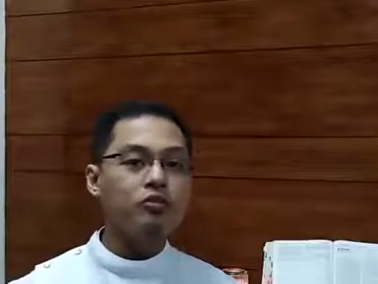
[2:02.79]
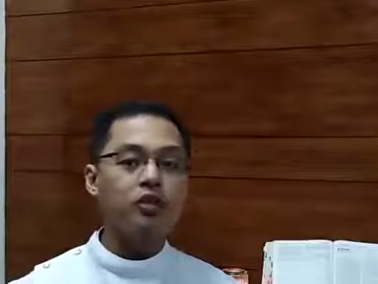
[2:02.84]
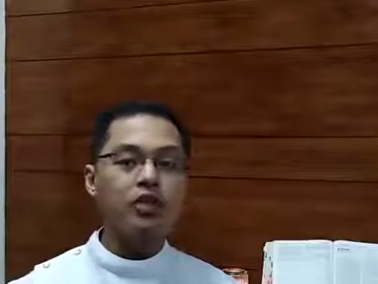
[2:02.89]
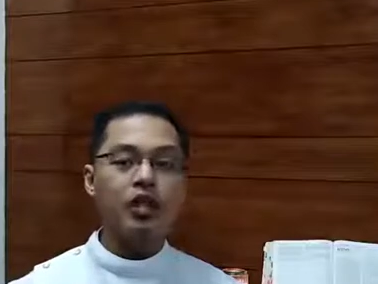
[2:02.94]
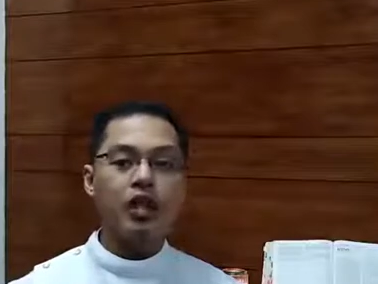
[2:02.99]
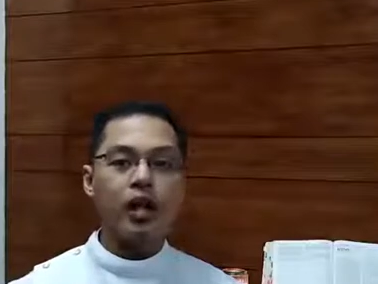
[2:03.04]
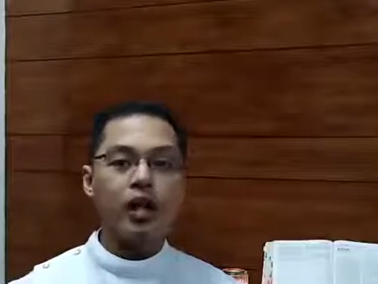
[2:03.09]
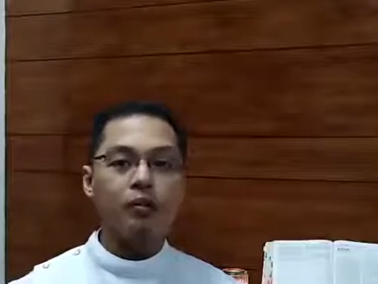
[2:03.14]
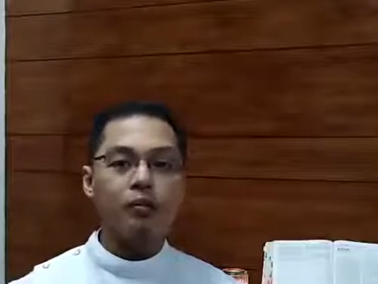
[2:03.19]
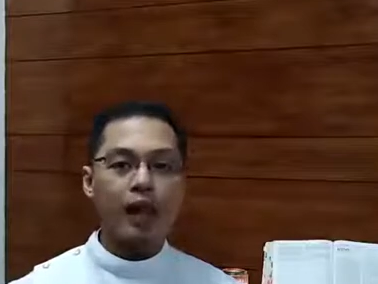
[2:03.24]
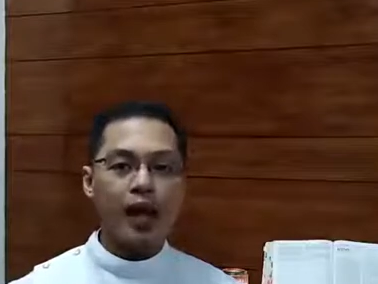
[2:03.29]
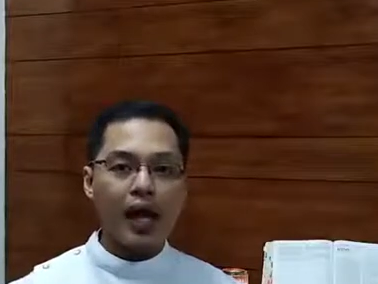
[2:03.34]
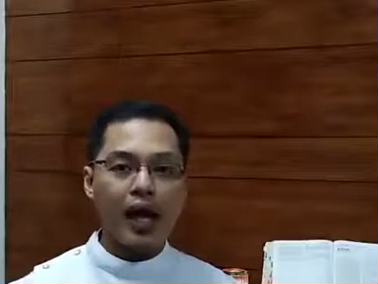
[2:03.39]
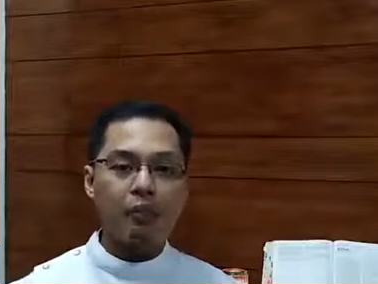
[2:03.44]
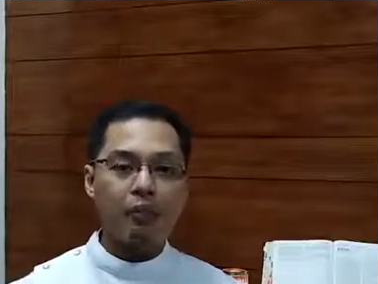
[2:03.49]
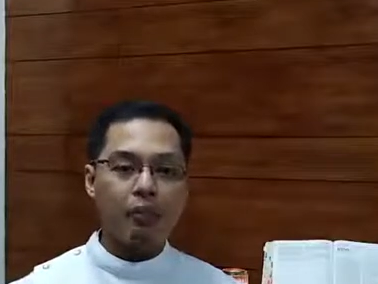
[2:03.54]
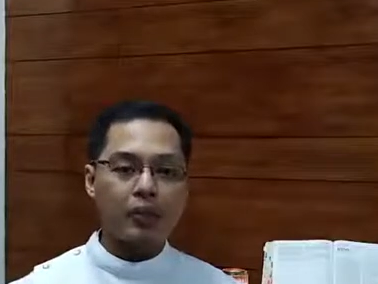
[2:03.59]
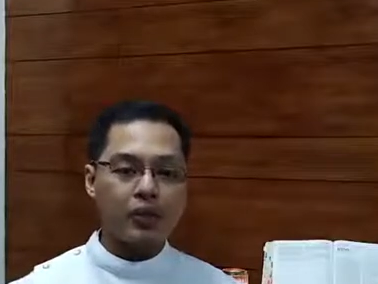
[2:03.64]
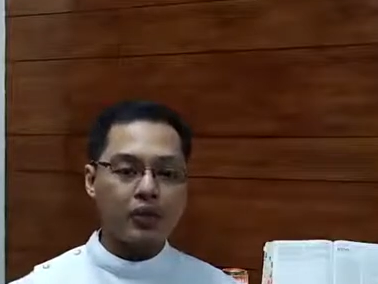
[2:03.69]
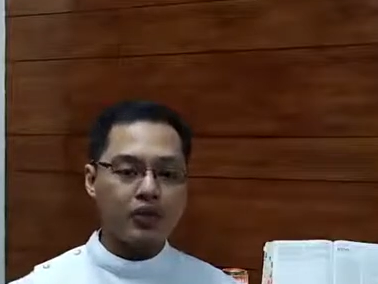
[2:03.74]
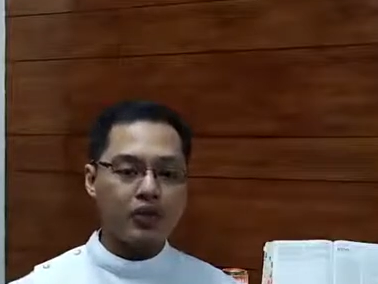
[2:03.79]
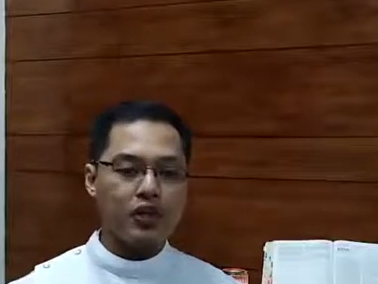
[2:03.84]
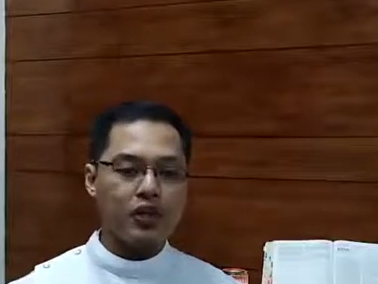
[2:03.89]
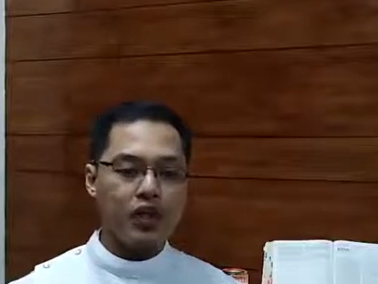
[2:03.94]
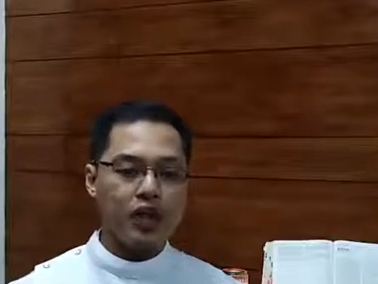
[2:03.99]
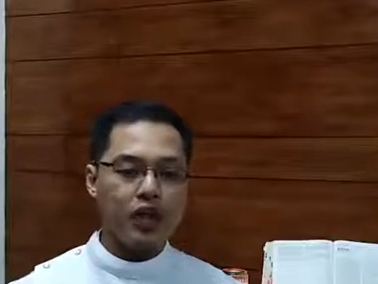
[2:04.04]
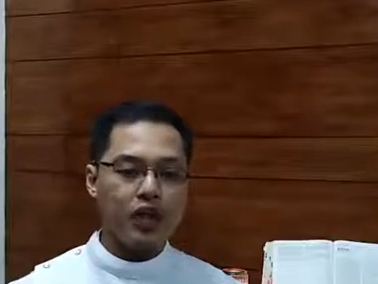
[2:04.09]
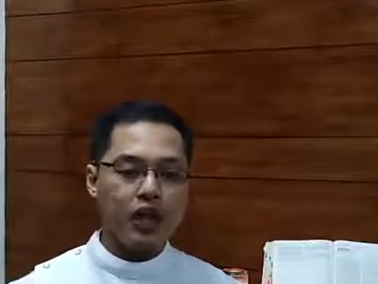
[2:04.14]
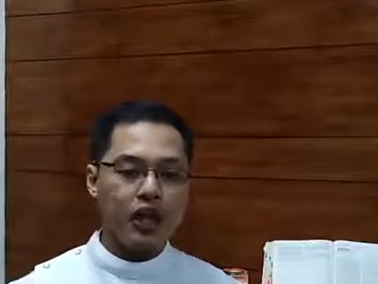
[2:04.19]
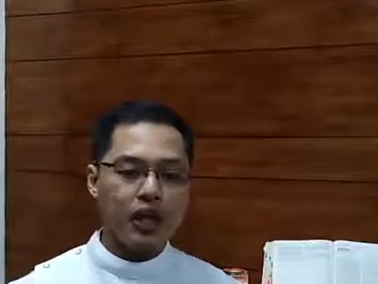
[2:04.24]
overcome
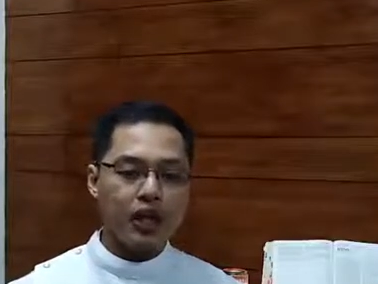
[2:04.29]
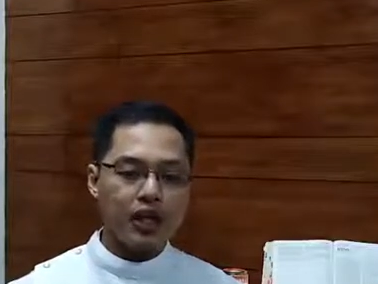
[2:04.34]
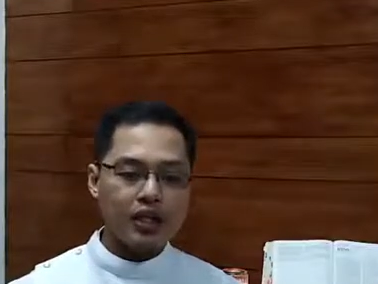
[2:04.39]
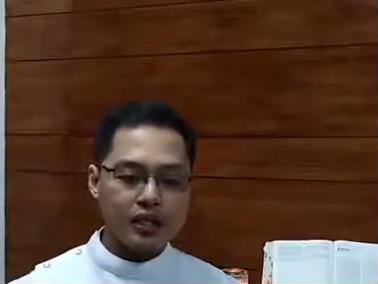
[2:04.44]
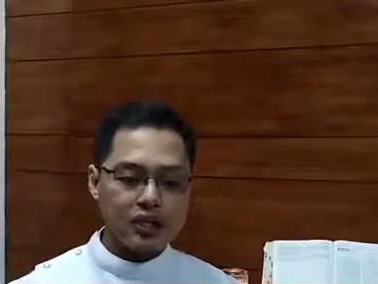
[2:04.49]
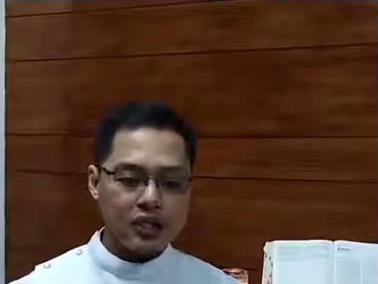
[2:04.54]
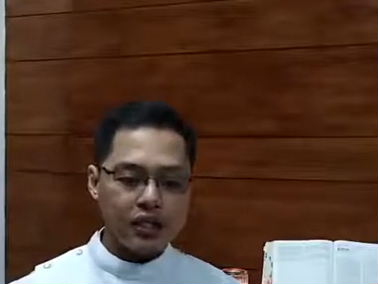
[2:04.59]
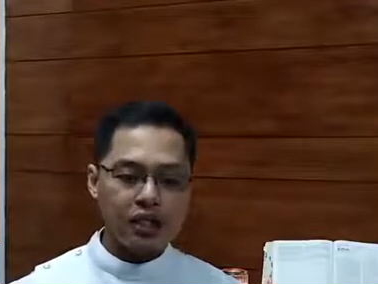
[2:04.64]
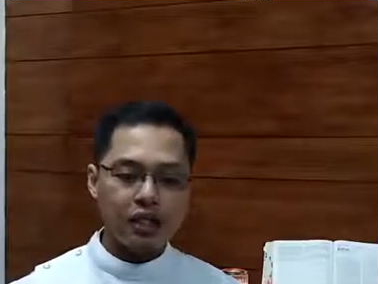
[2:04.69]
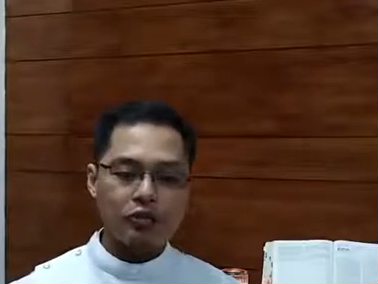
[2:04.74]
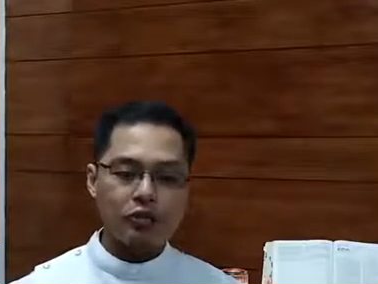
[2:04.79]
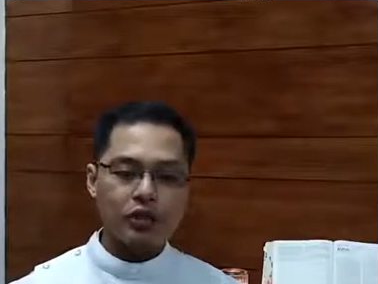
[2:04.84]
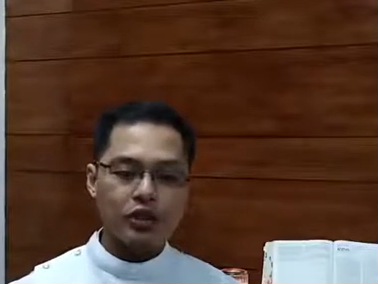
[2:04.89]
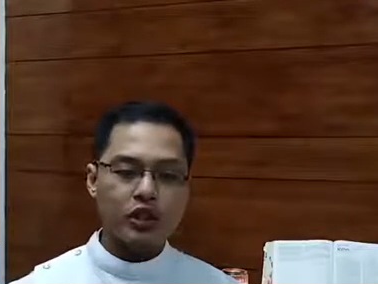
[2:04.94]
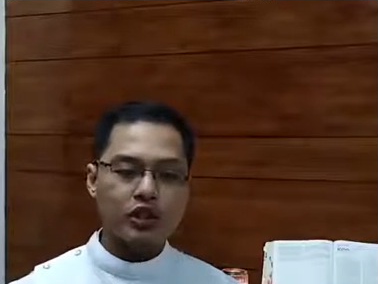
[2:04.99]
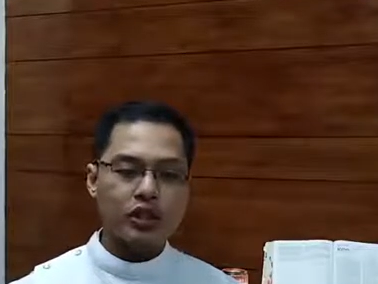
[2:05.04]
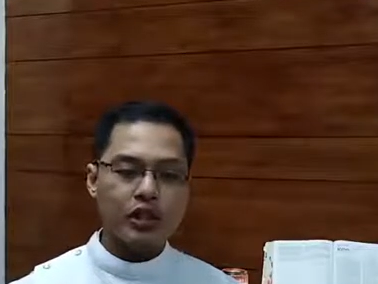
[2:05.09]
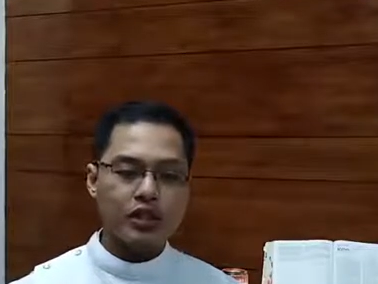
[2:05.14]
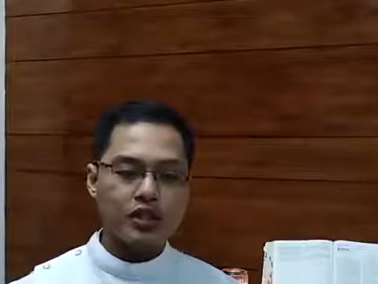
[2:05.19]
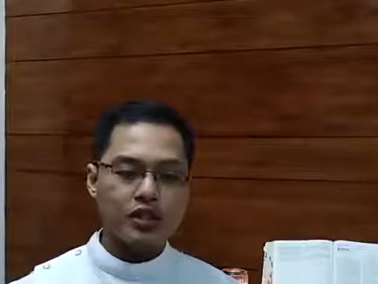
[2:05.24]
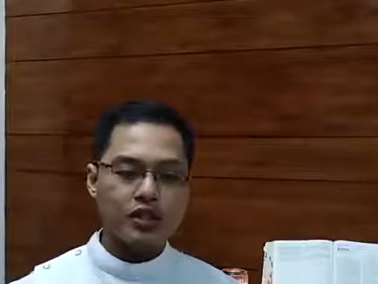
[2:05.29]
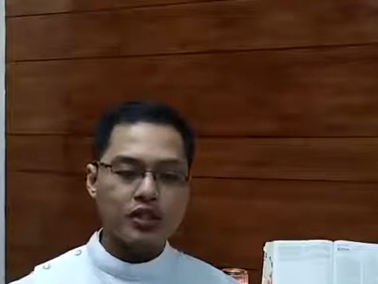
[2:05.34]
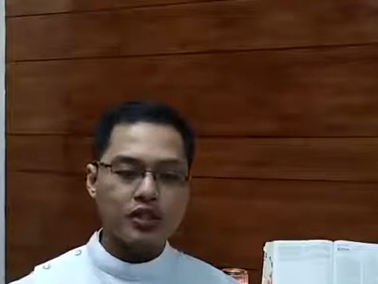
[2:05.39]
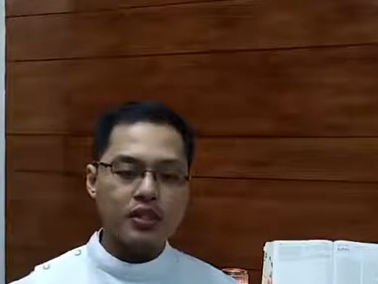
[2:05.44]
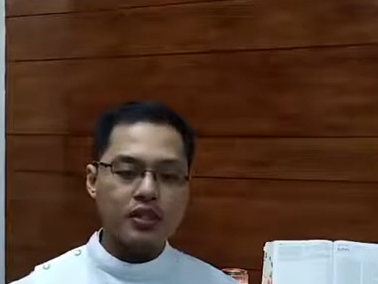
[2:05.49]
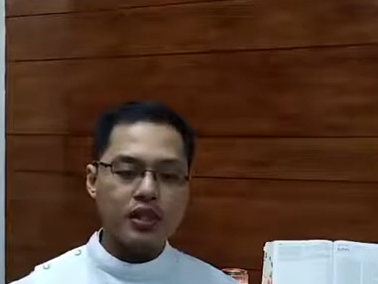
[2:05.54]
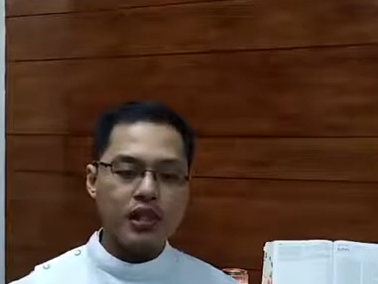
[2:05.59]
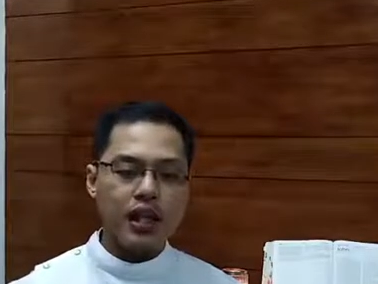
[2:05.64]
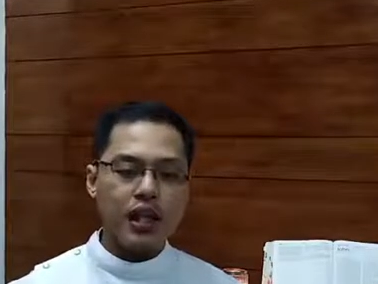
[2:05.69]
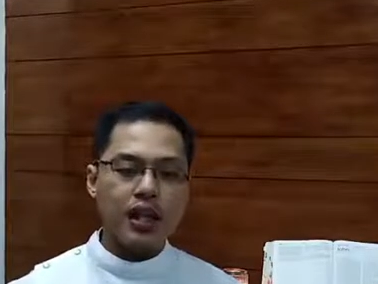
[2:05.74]
apathy and
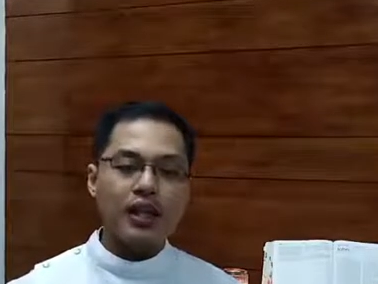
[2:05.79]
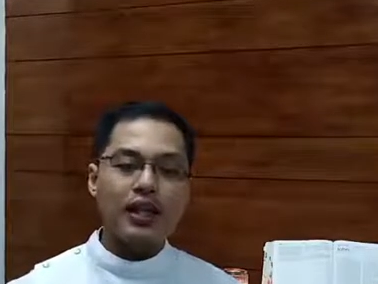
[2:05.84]
selfishness.